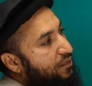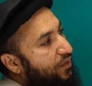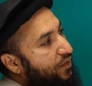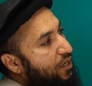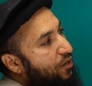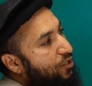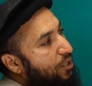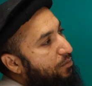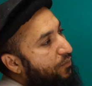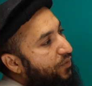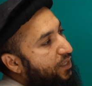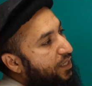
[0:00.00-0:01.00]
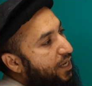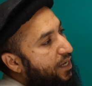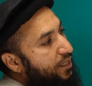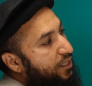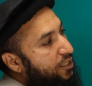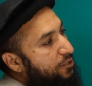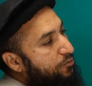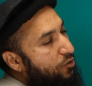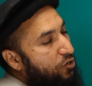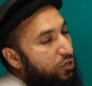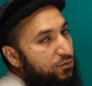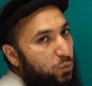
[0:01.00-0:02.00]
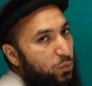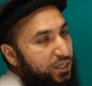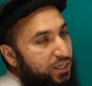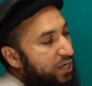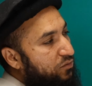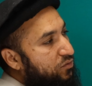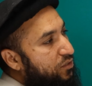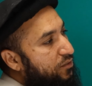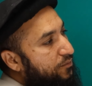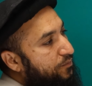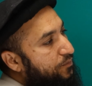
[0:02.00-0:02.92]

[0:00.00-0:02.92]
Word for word: fatha on top of it, and it is prolonged for one count.